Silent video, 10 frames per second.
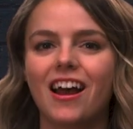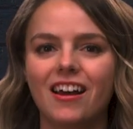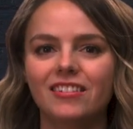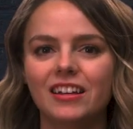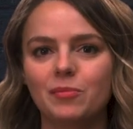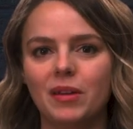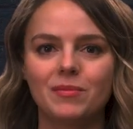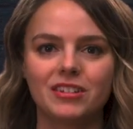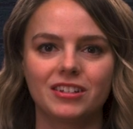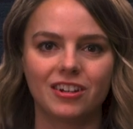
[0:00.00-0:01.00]
Online
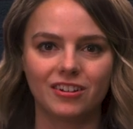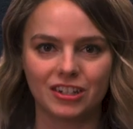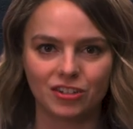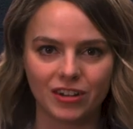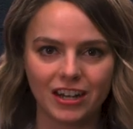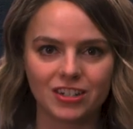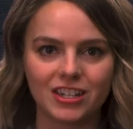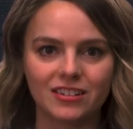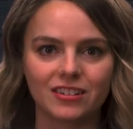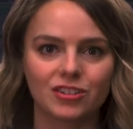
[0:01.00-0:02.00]
payment security
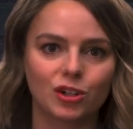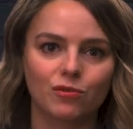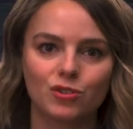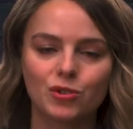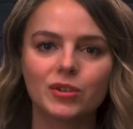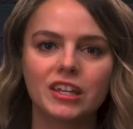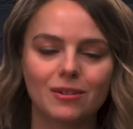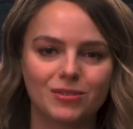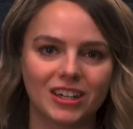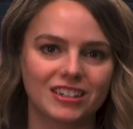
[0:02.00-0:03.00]
strategies serve two key
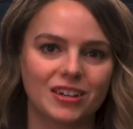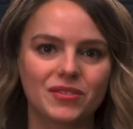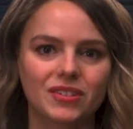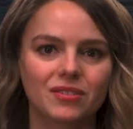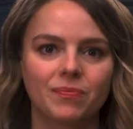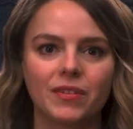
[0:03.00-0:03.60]
objectives